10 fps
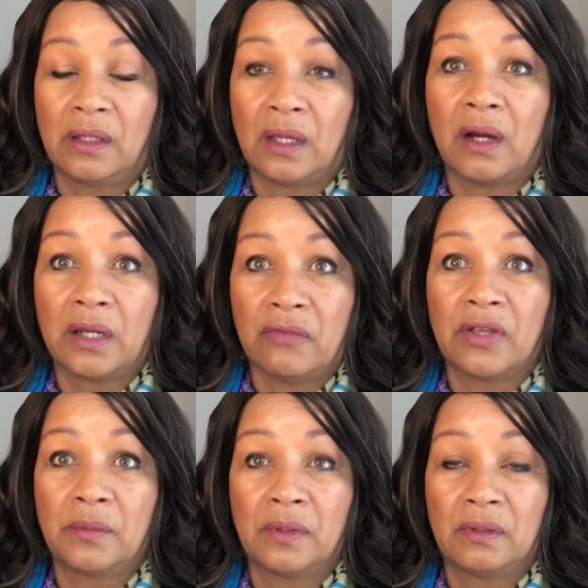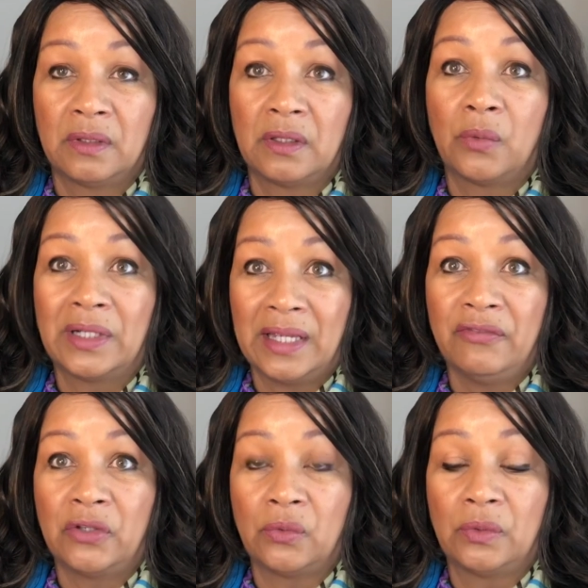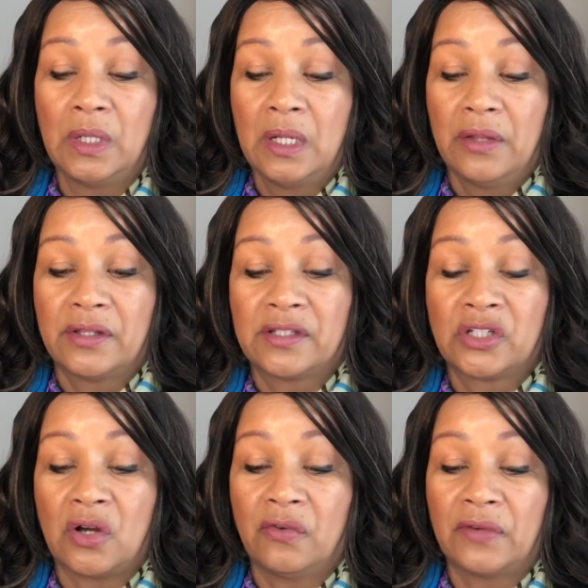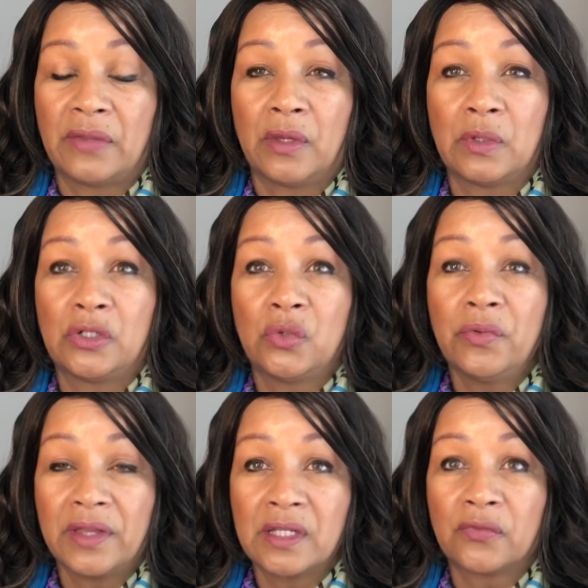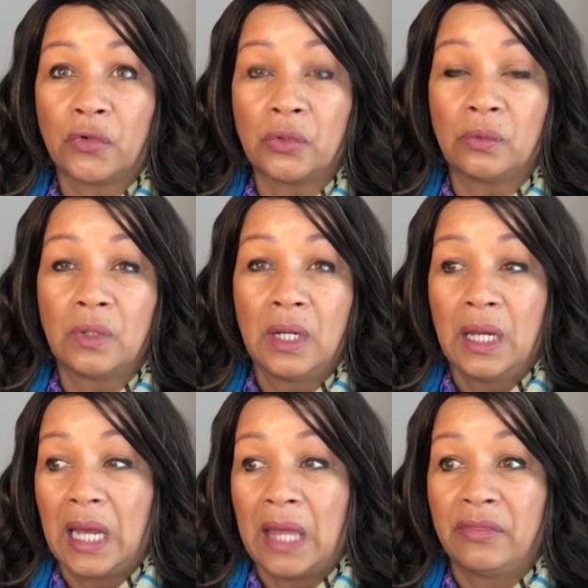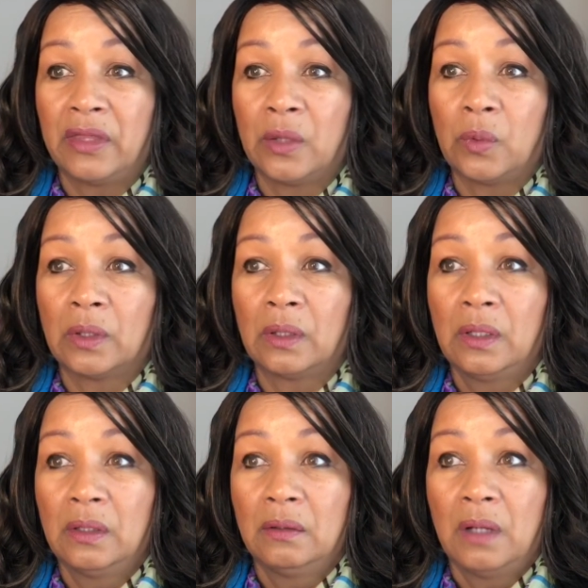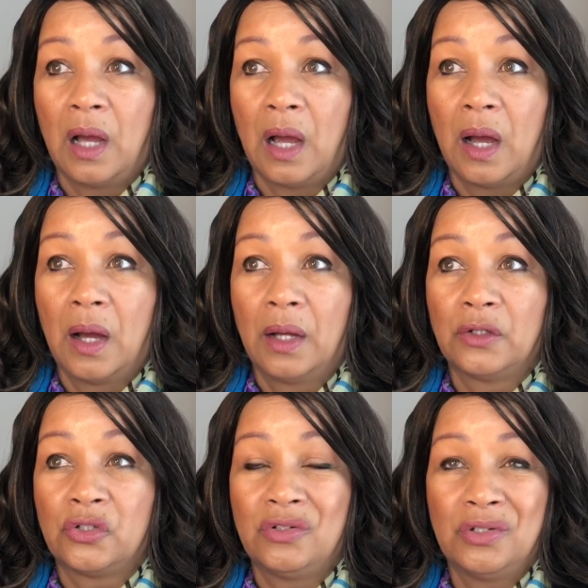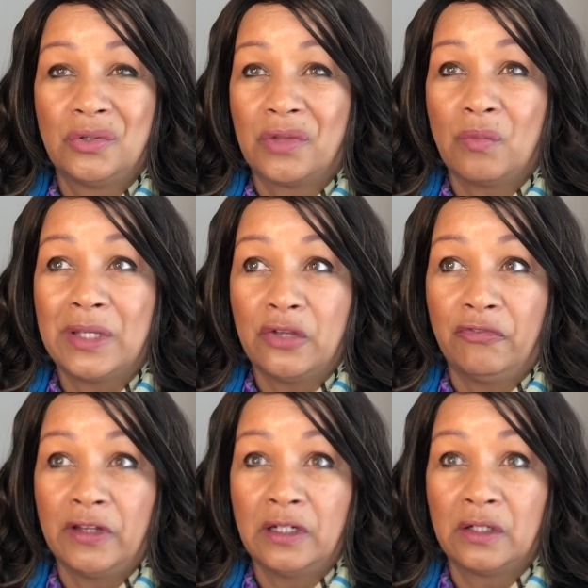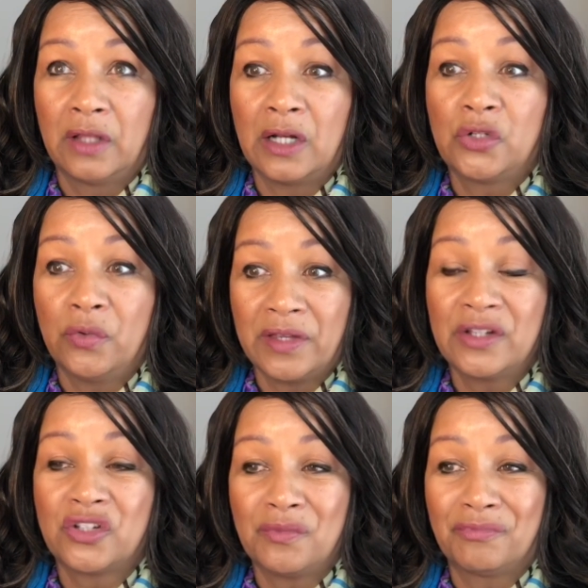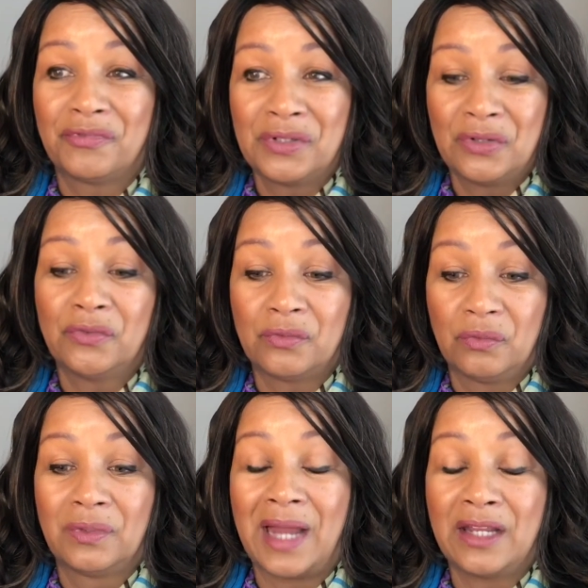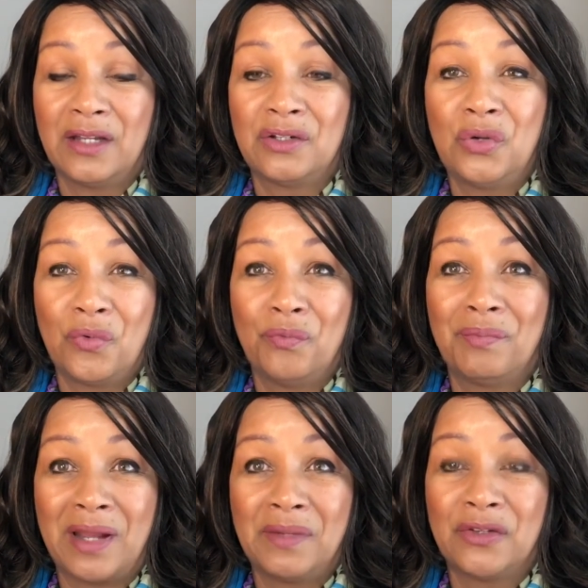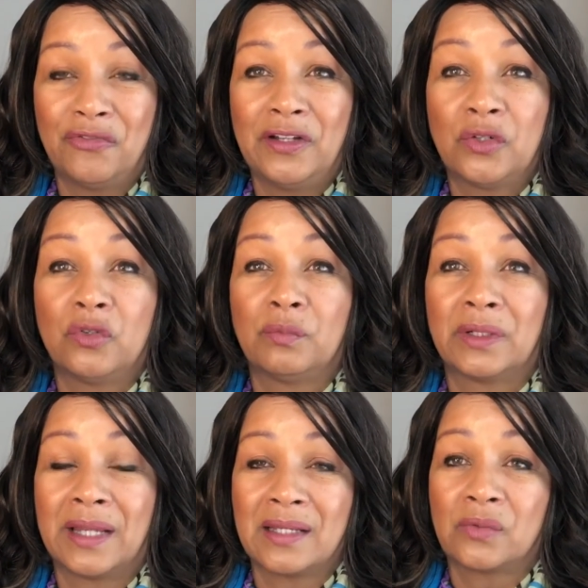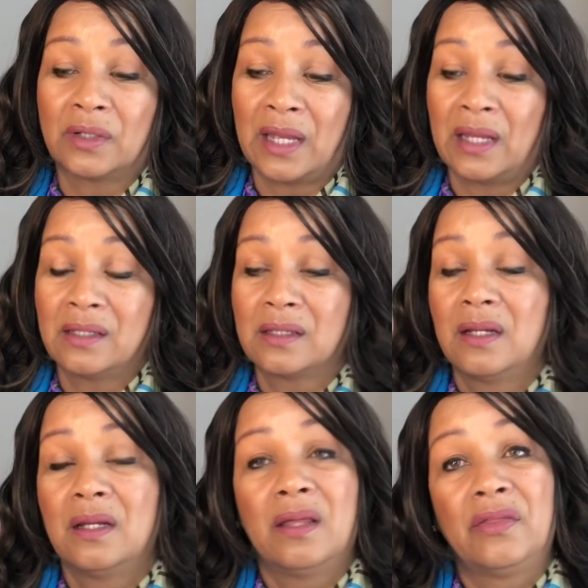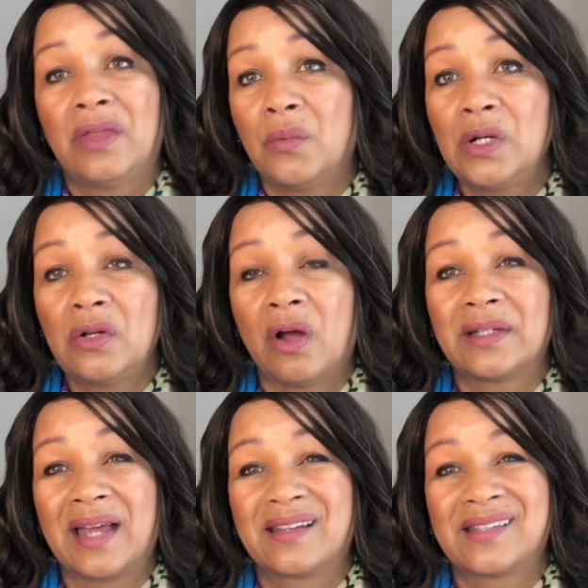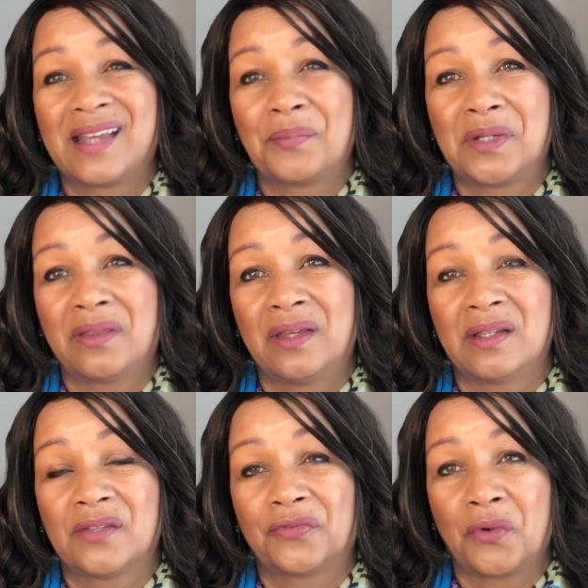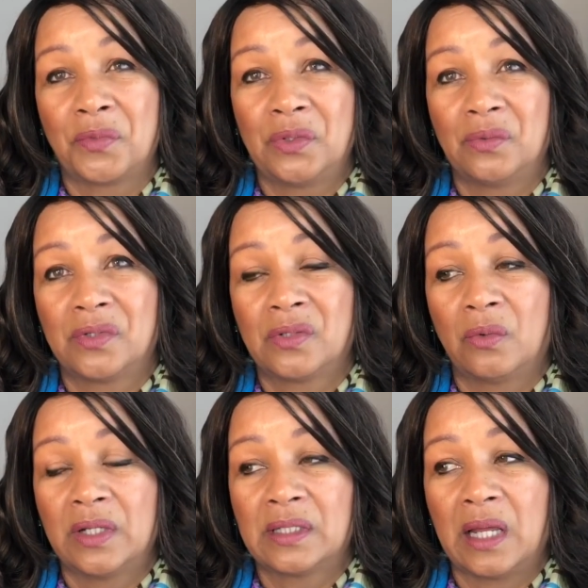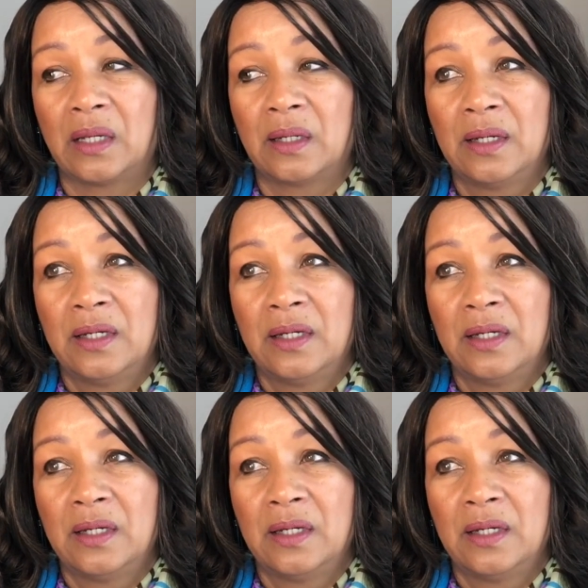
are giving. They will give you stuff, and they will do things for you, and they will, they'll make you feel. They'll do things to, that they know might make you feel good. But guess what, guys? They will not accept things from you. So it's like,